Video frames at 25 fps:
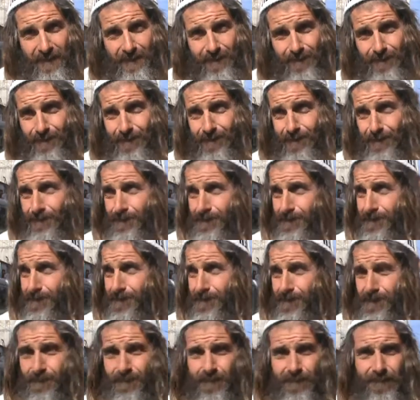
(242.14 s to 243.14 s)
But the Russian
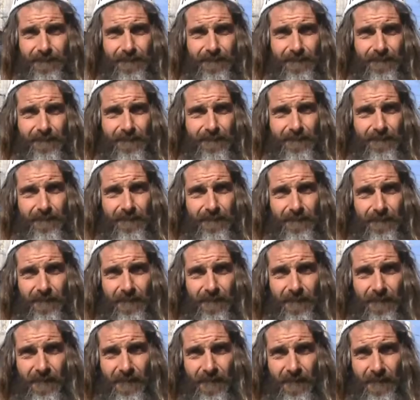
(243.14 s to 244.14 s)
scientists
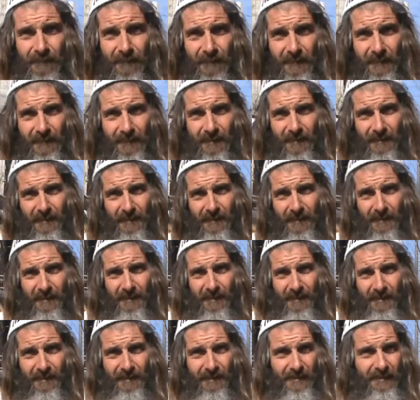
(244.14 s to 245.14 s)
have been
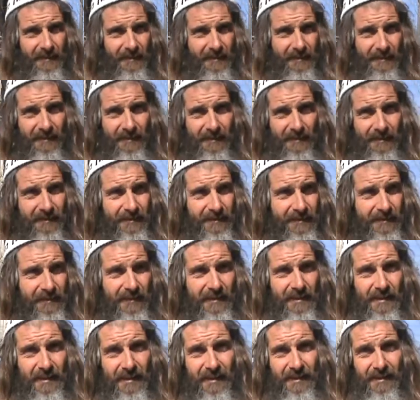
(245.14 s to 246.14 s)
the ones
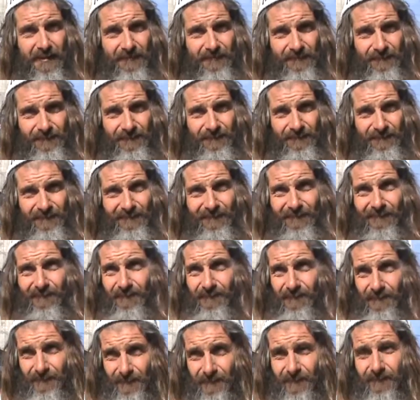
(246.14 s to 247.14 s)
that have helped
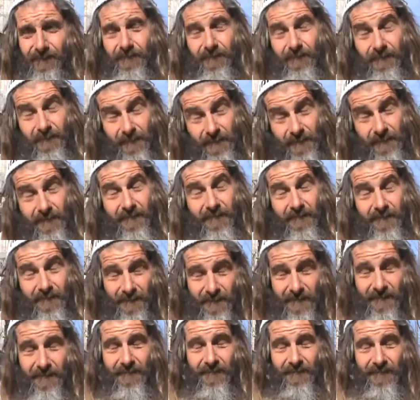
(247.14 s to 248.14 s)
develop
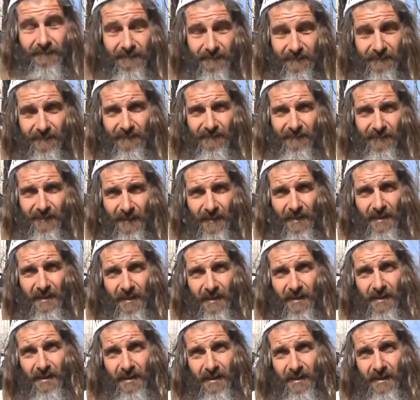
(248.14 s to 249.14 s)
the nuclear
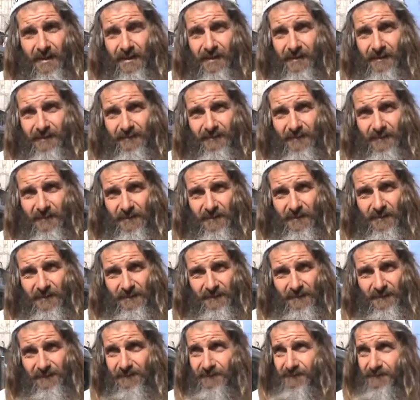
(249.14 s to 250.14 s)
facilities
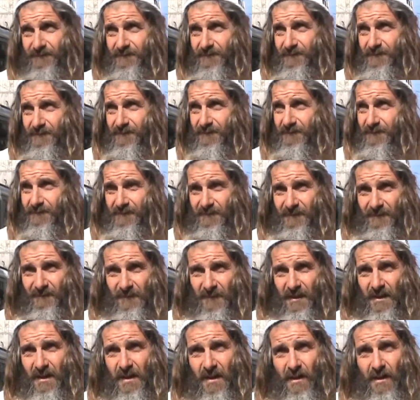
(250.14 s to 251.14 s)
in Iran.
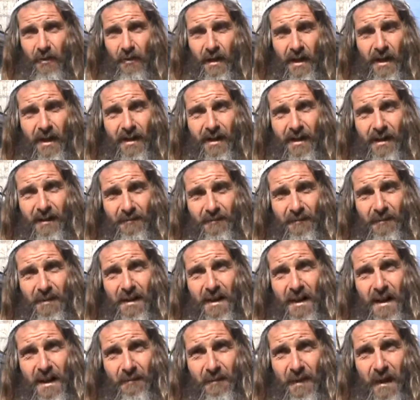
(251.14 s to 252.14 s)
Well,
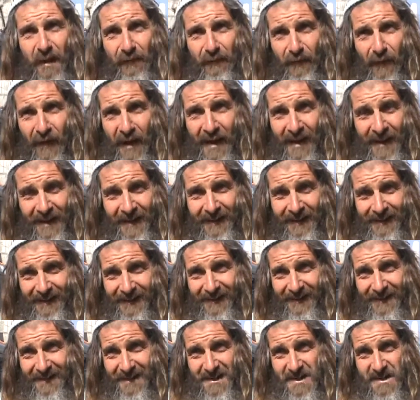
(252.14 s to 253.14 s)
my friend,
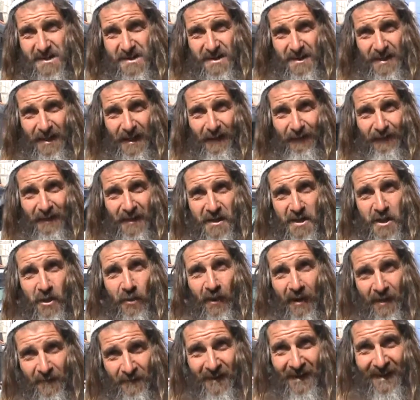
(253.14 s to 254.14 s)
even
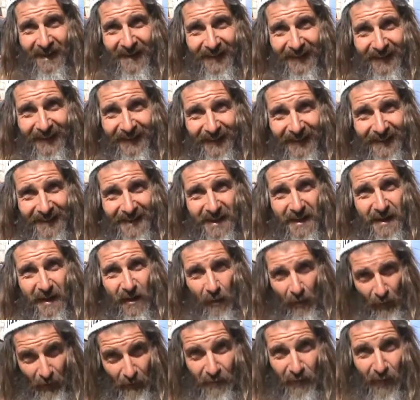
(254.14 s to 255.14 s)
you and me
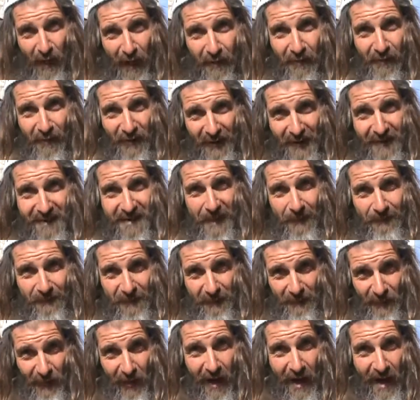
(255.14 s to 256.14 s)
would probably
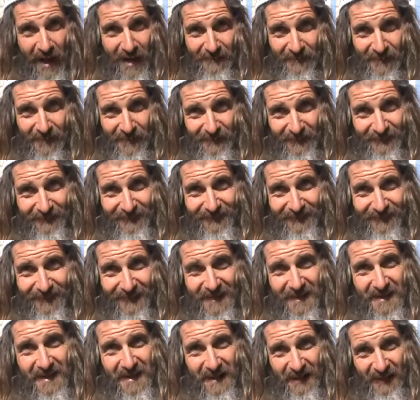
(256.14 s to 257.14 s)
accept a bribe.
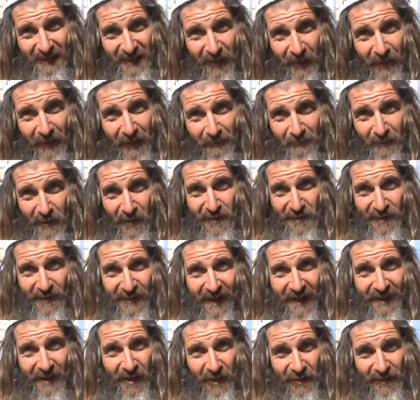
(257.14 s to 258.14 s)
The only
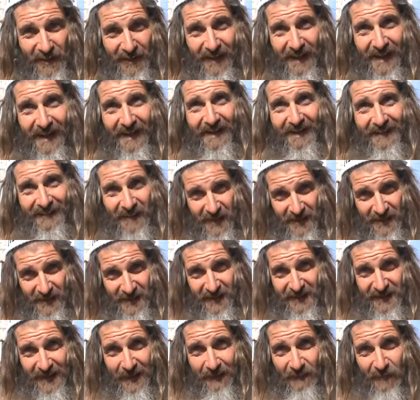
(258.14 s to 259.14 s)
person I know today that
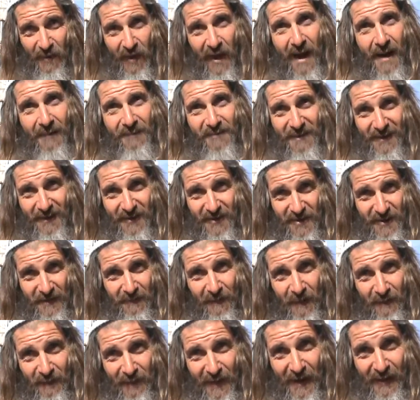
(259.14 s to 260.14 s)
doesn't accept bribes is
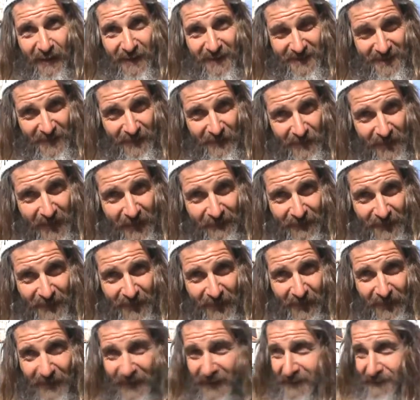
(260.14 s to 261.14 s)
Shimon Peres, so we have to
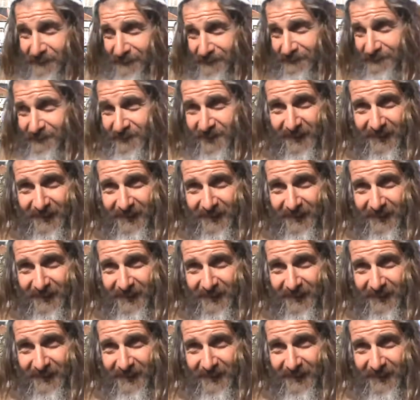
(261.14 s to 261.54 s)
go to him.